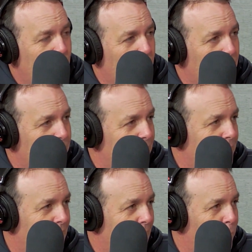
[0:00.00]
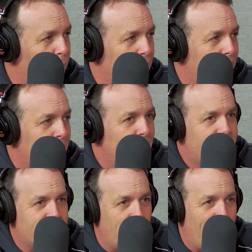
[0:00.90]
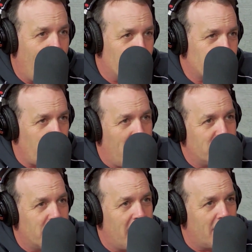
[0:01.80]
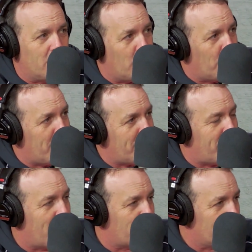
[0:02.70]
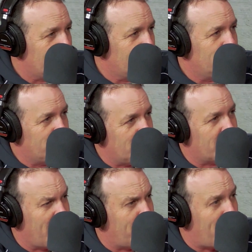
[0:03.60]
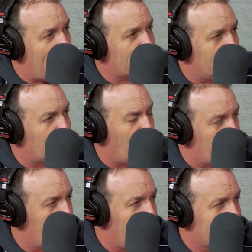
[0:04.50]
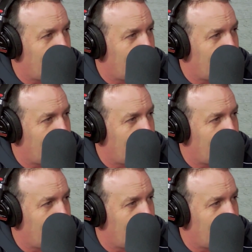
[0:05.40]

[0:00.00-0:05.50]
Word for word: where that would somehow translate a little bit better with a backup quarterback.